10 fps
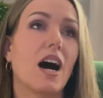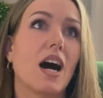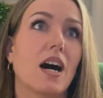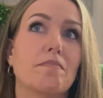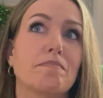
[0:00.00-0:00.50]

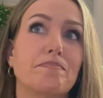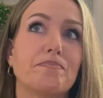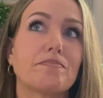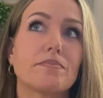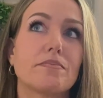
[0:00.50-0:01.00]
Um,
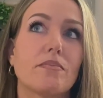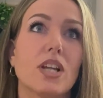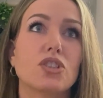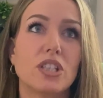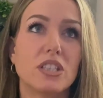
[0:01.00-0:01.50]

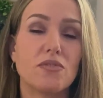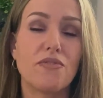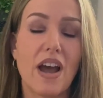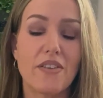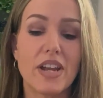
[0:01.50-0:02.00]

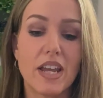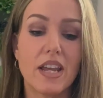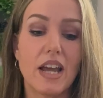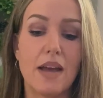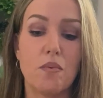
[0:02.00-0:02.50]

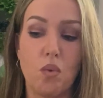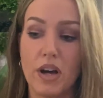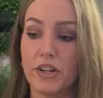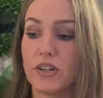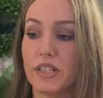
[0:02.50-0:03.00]
I
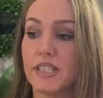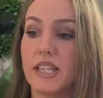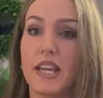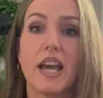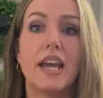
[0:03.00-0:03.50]
want her to
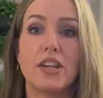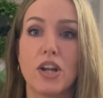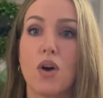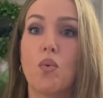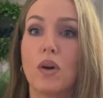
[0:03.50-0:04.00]
see
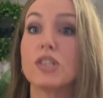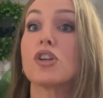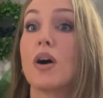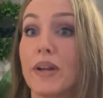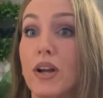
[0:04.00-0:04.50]
and know
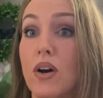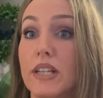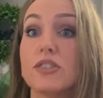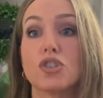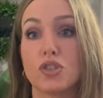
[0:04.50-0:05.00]
what's going
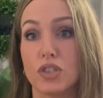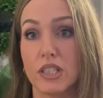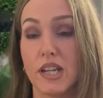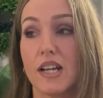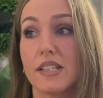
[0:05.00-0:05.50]
on, so
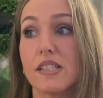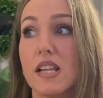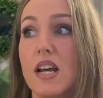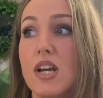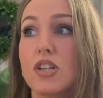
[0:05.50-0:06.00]
she
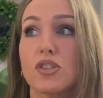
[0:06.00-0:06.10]
does.